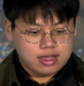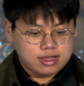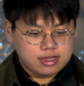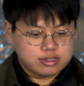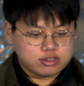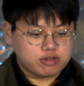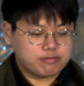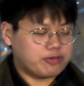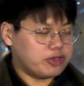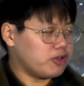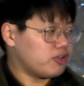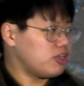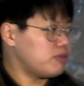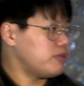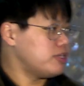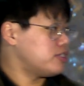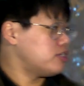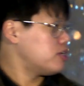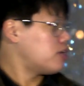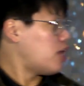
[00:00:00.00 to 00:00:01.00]
So vLLM
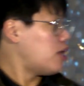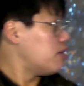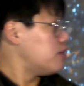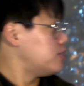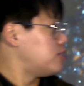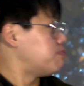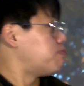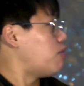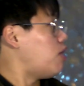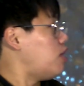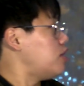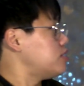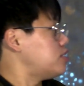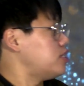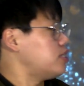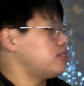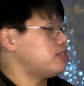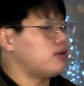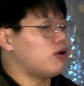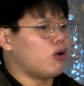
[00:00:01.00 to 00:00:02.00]
is a
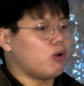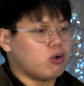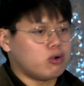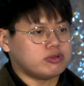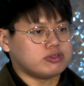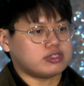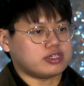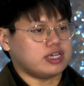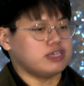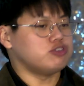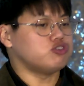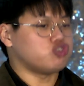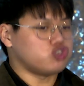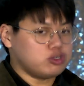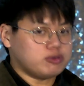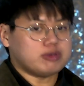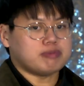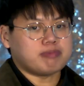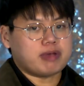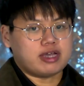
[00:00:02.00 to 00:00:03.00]
project owned and
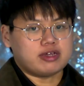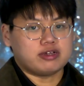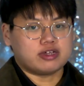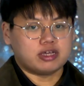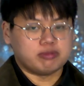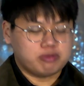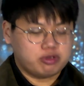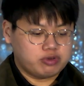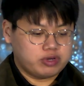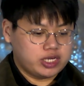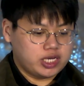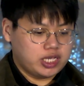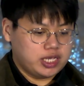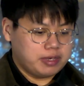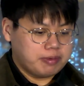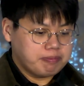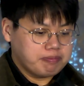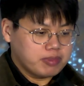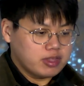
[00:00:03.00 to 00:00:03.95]
driven by the community.